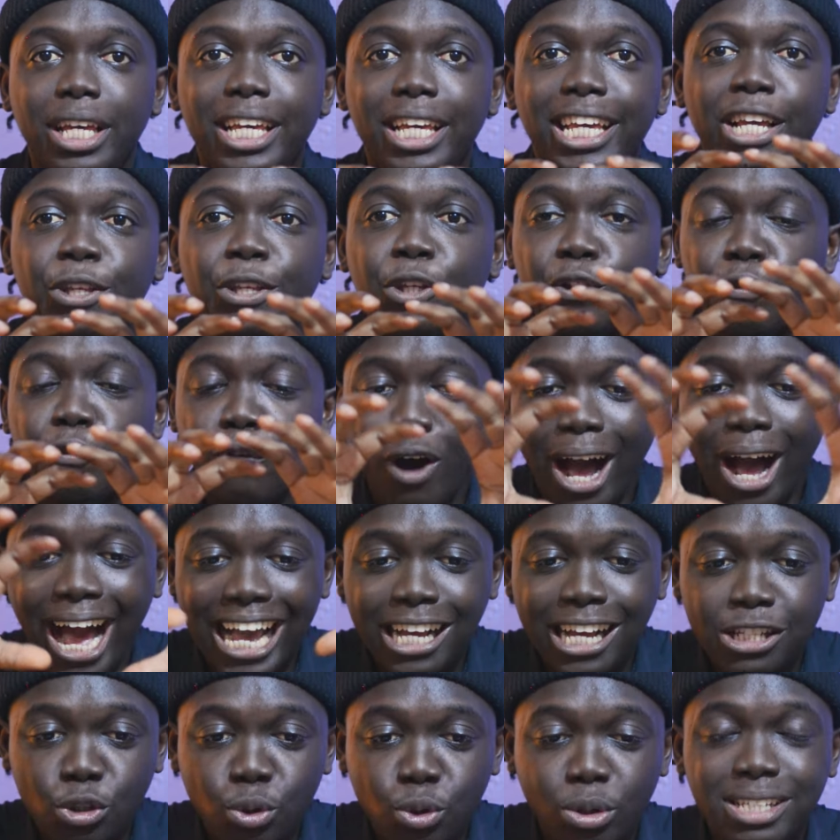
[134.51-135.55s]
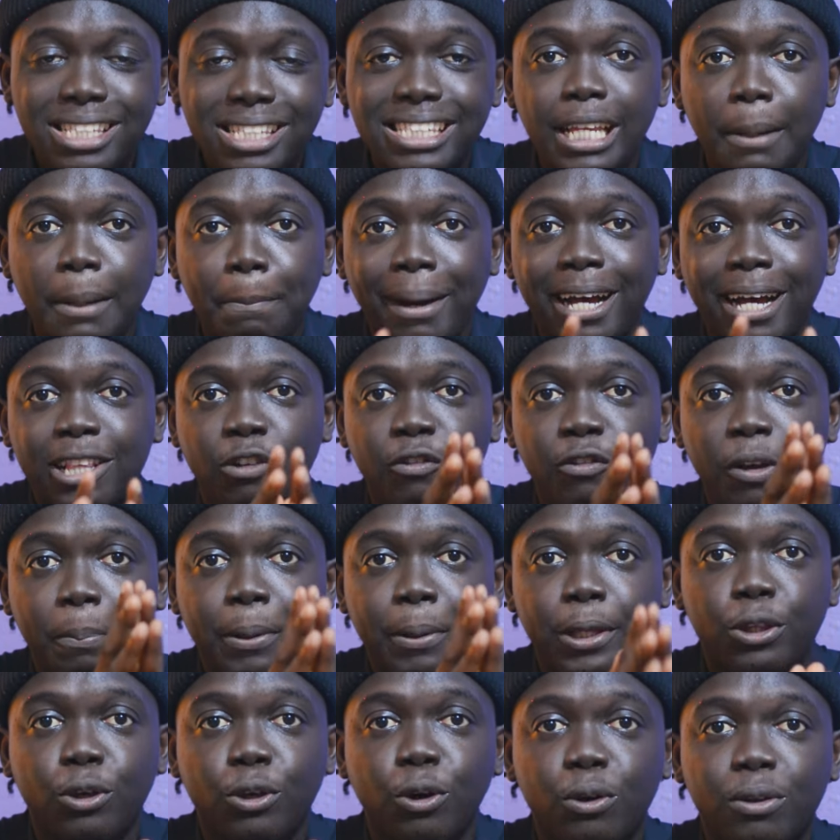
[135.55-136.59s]
It's used for isolating a part of a
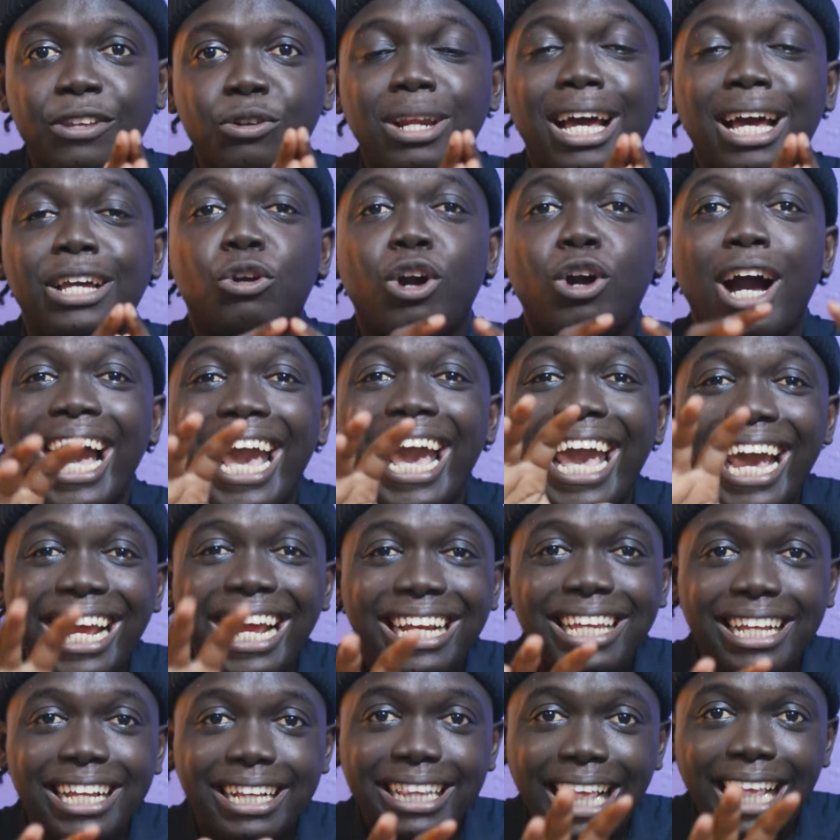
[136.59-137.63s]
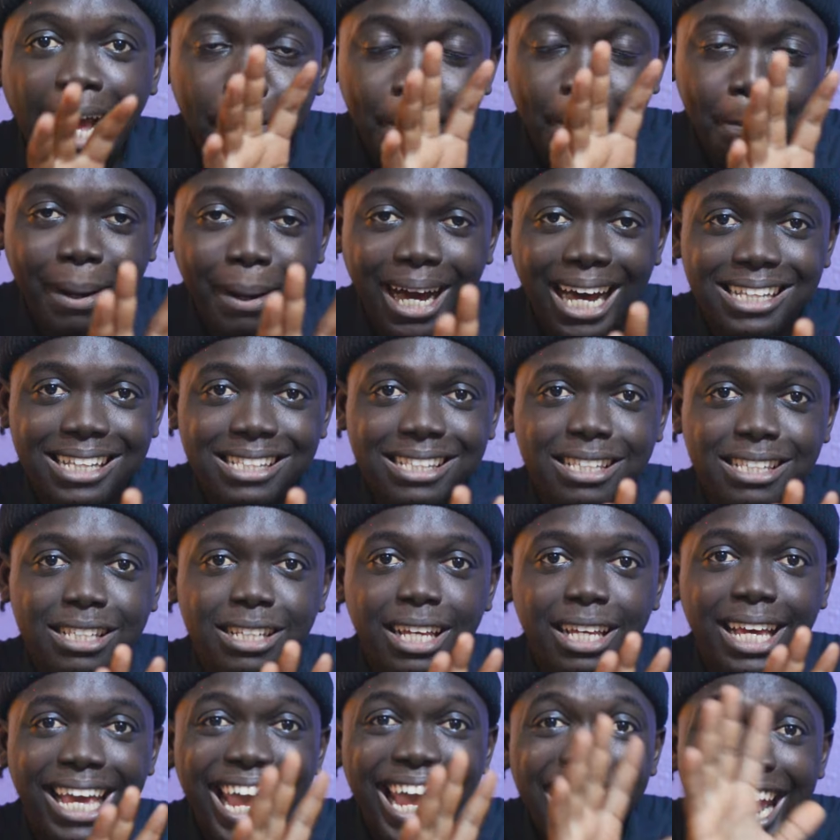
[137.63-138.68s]
picture so that you can edit that part
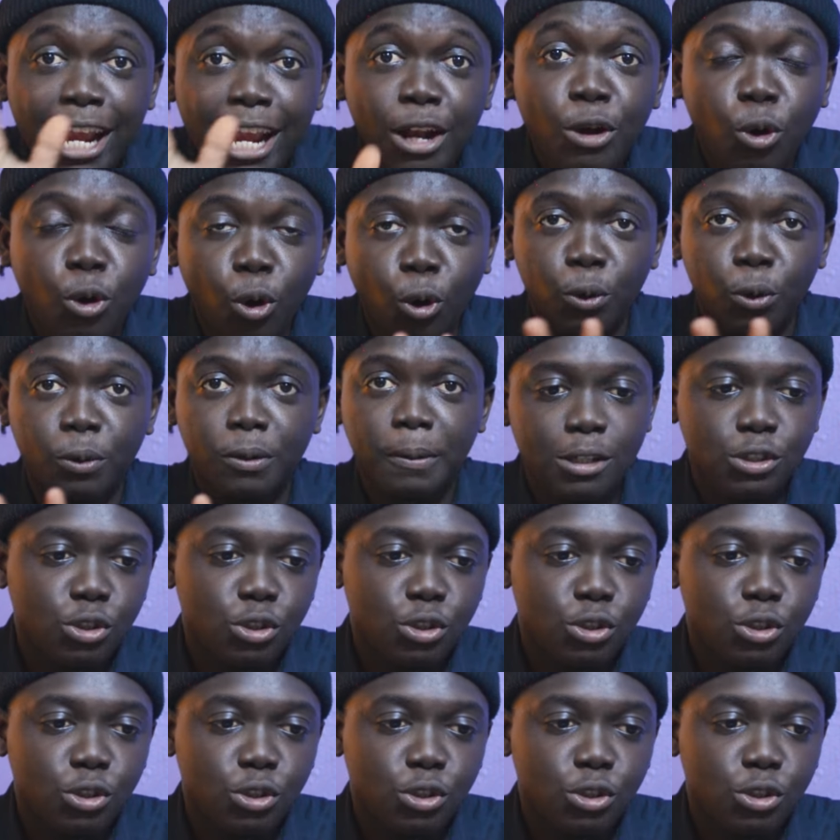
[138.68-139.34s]
alone.